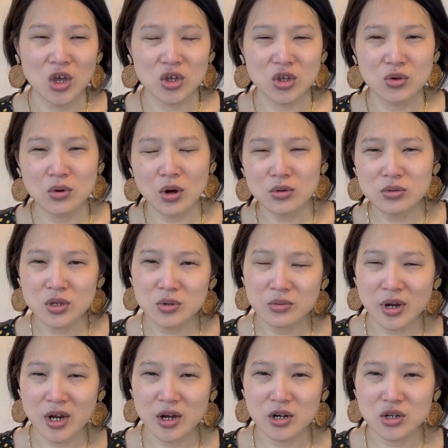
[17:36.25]
you only
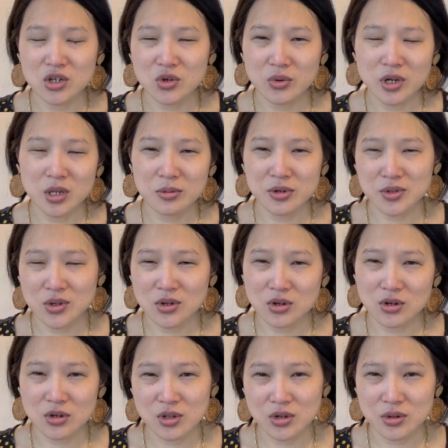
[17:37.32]
wear twenty percent of your
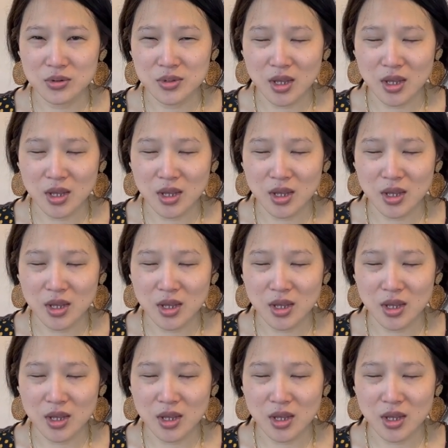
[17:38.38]
clothes